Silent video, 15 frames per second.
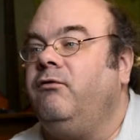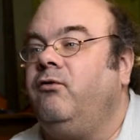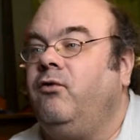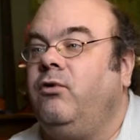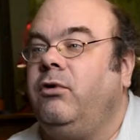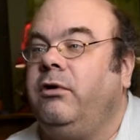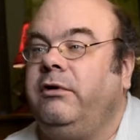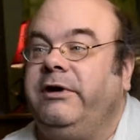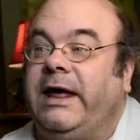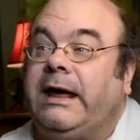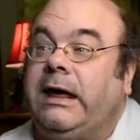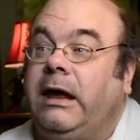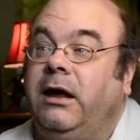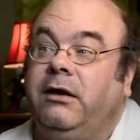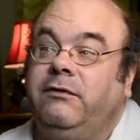for
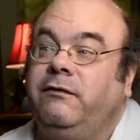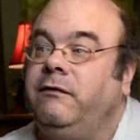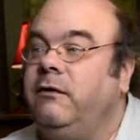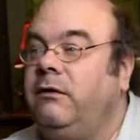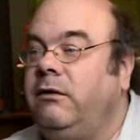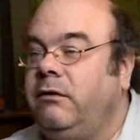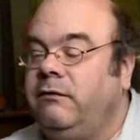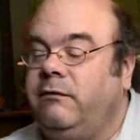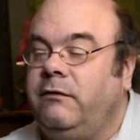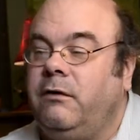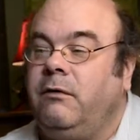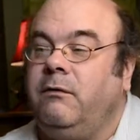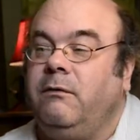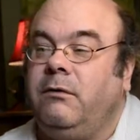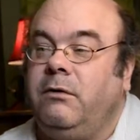decades. So how
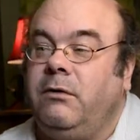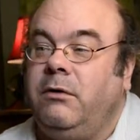so, long